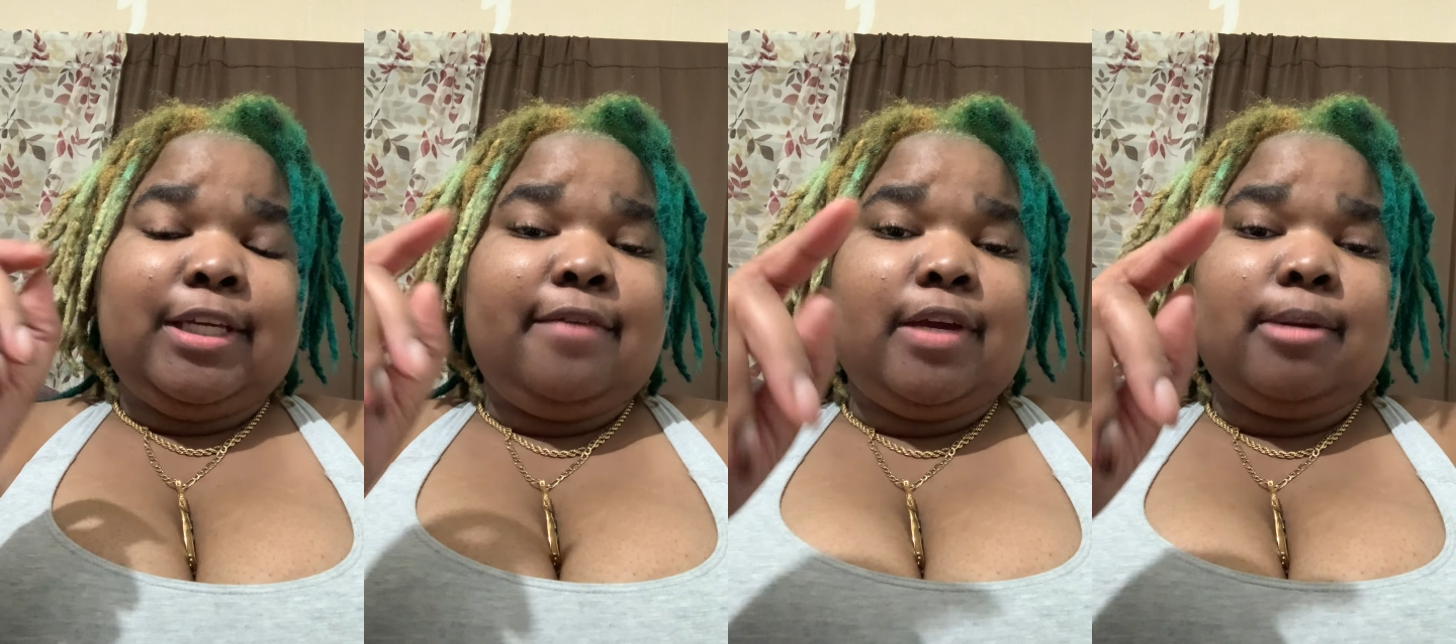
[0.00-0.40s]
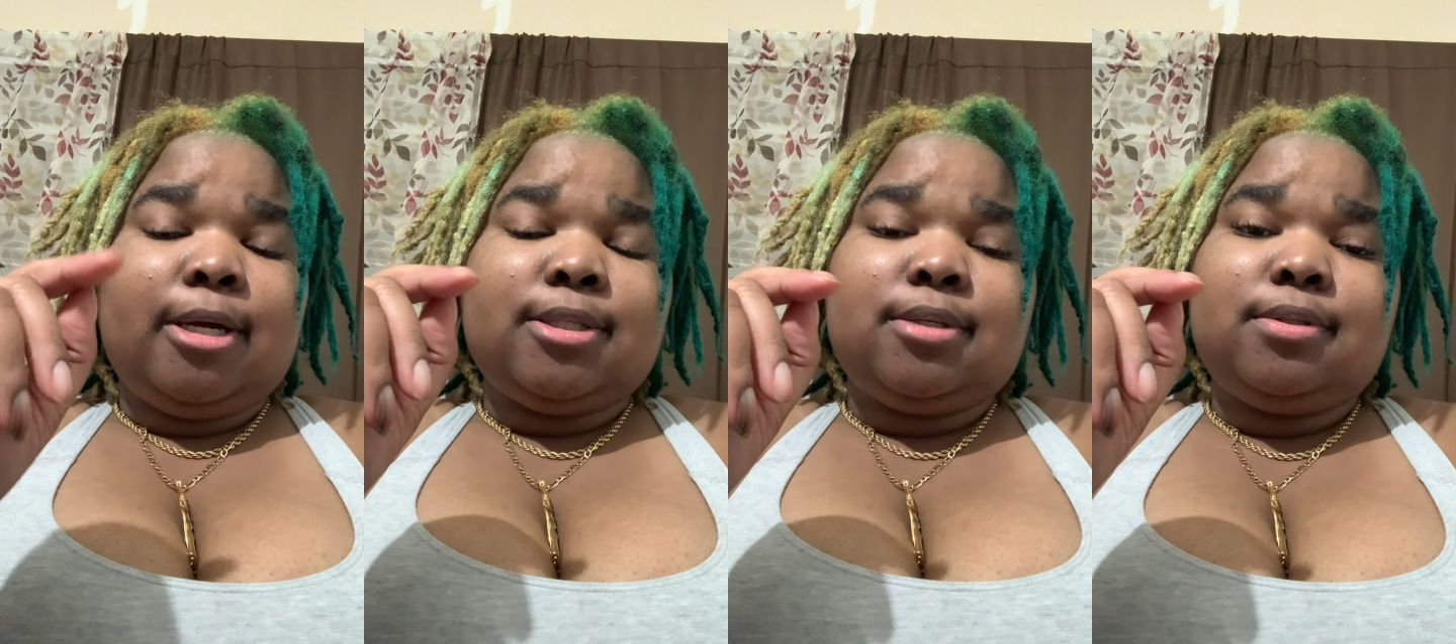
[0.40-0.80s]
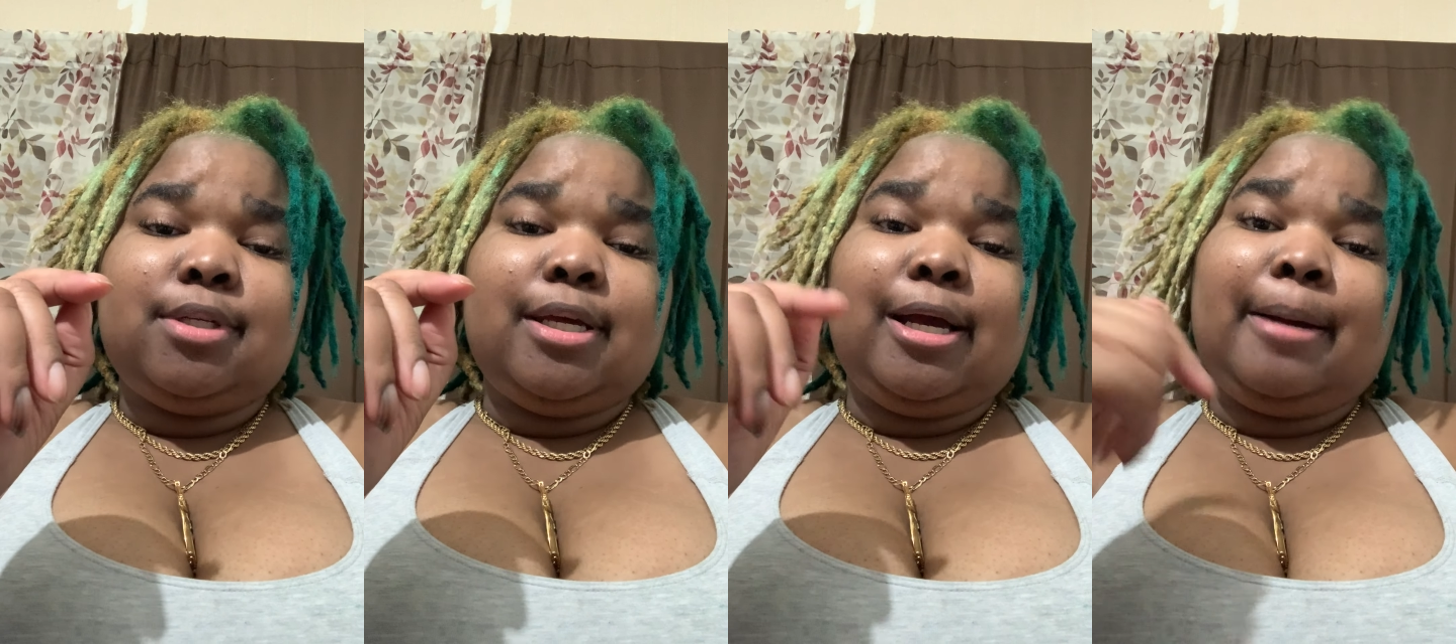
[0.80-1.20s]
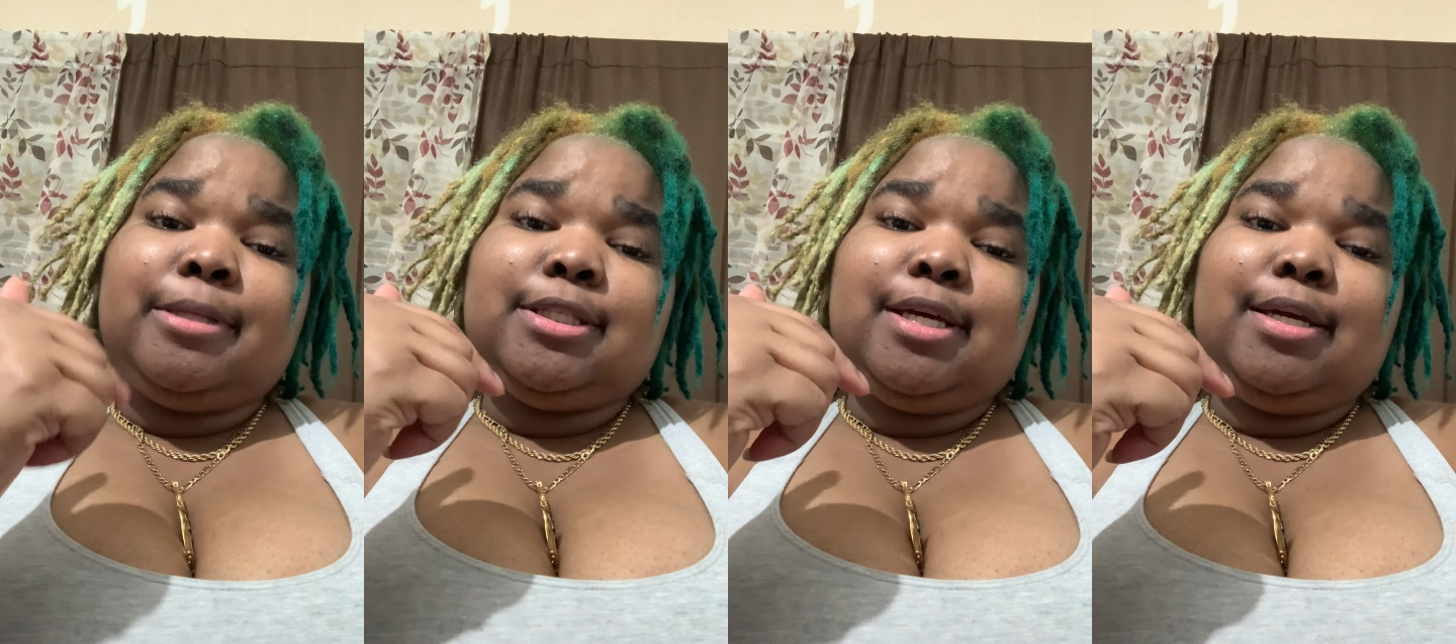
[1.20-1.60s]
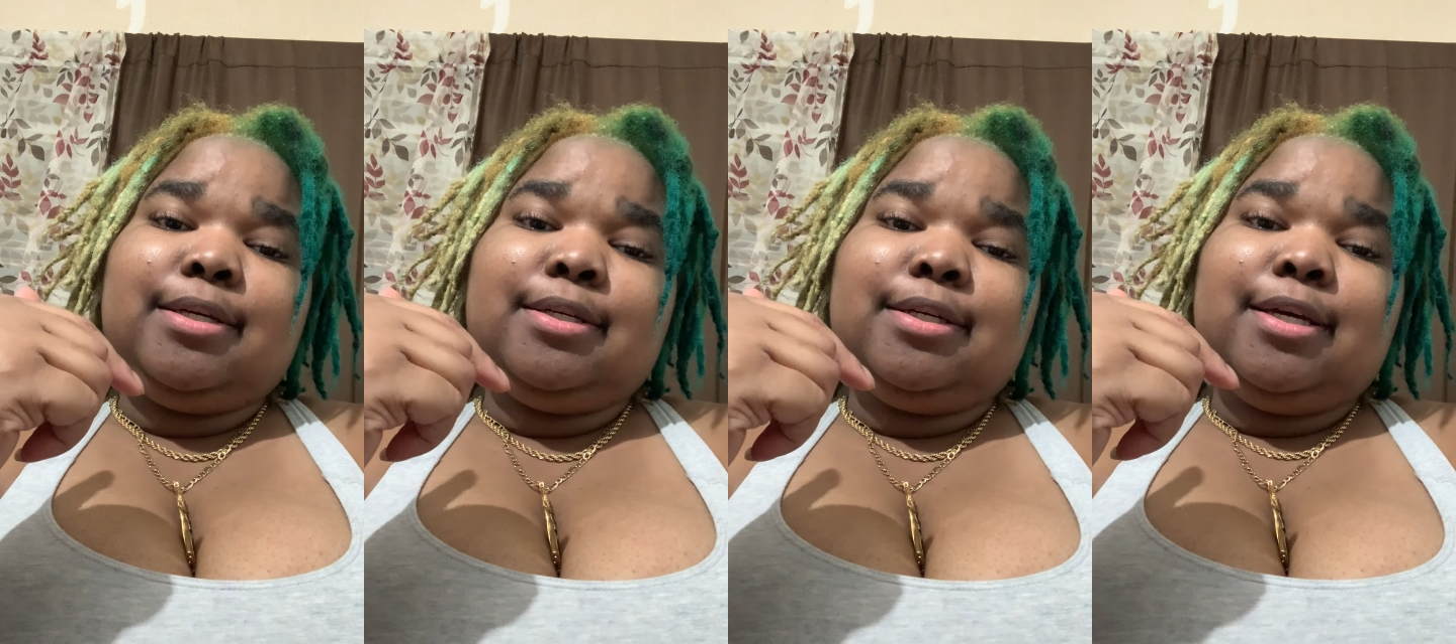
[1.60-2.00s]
If ain't nobody told you today, I'm going to tell you.